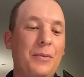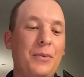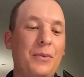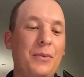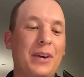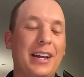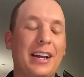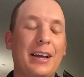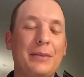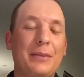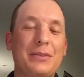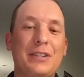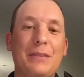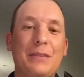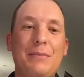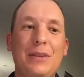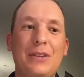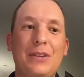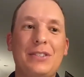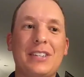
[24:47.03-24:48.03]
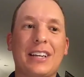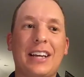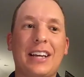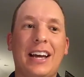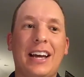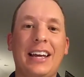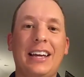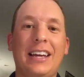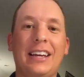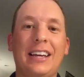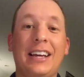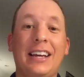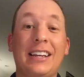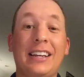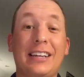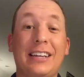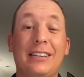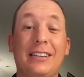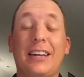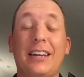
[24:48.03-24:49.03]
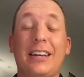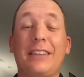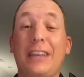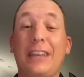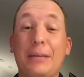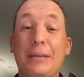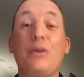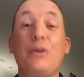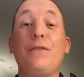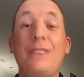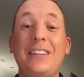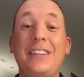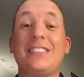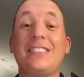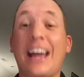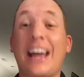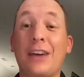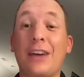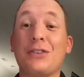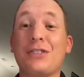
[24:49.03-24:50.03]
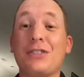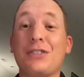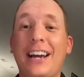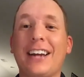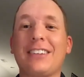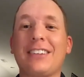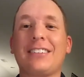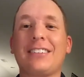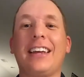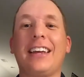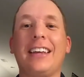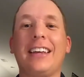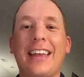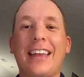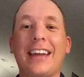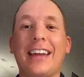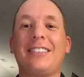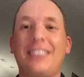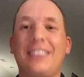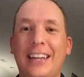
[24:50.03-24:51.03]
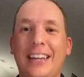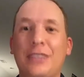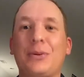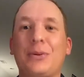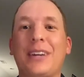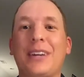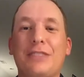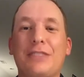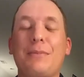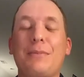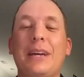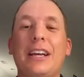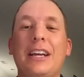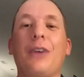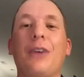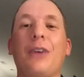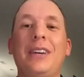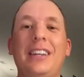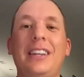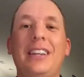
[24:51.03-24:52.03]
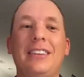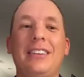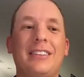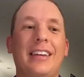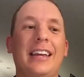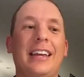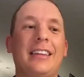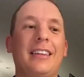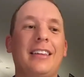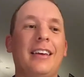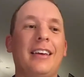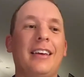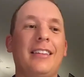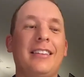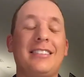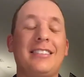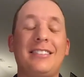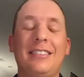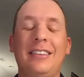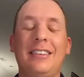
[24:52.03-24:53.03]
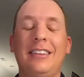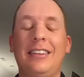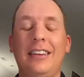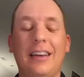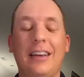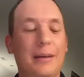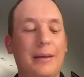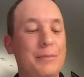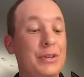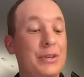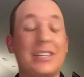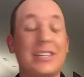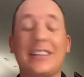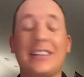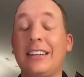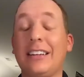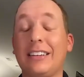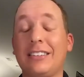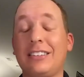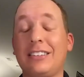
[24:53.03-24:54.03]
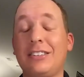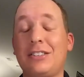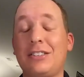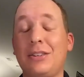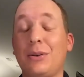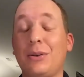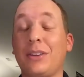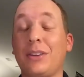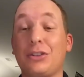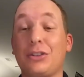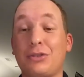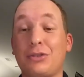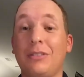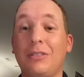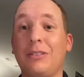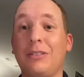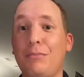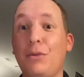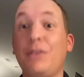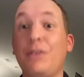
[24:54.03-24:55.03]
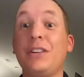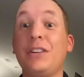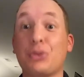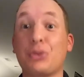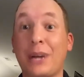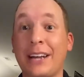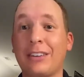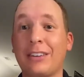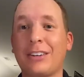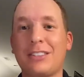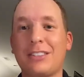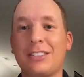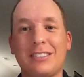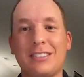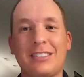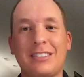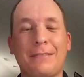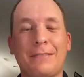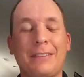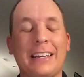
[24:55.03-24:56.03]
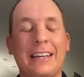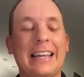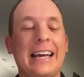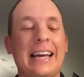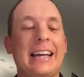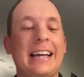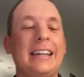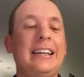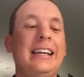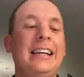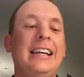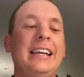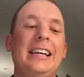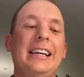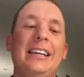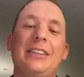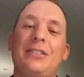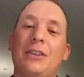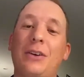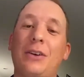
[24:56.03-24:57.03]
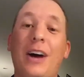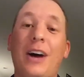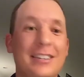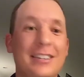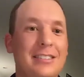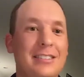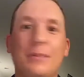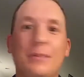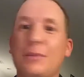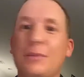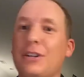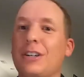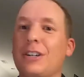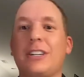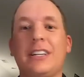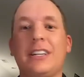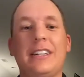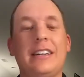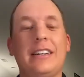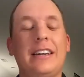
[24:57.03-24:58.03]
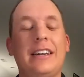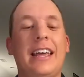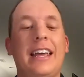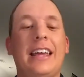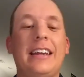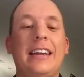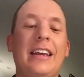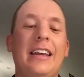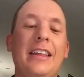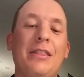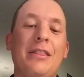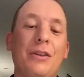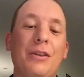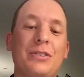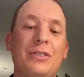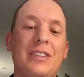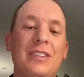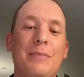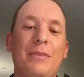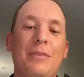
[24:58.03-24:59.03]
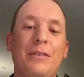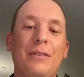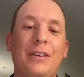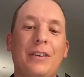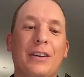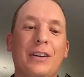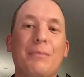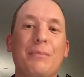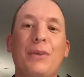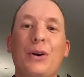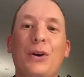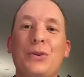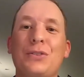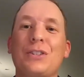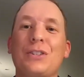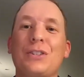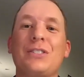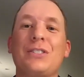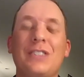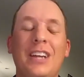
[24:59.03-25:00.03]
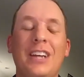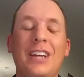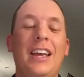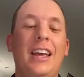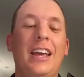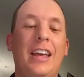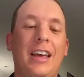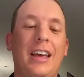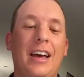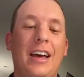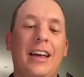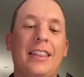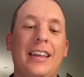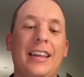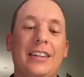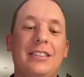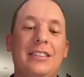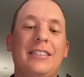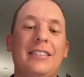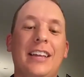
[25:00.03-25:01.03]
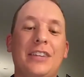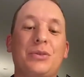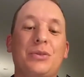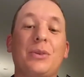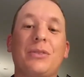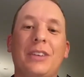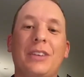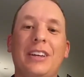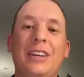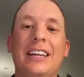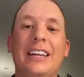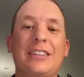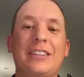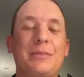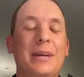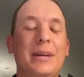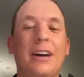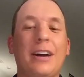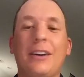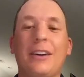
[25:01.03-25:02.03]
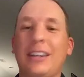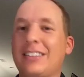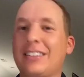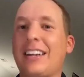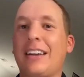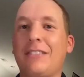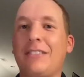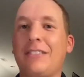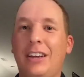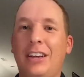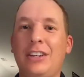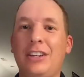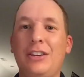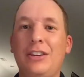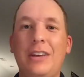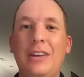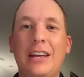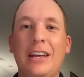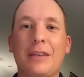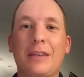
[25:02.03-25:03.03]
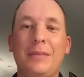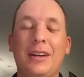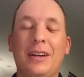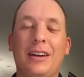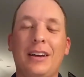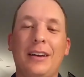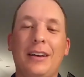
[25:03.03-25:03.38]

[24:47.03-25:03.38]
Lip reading: when it comes to music, I like a lot of like movie soundtracks. Like that's what gets me going is like the music that you listen to on the movie trailers, stuff like that. So Hans Zimmer and those type of composers. That's what really gets me going. It's kind of a unique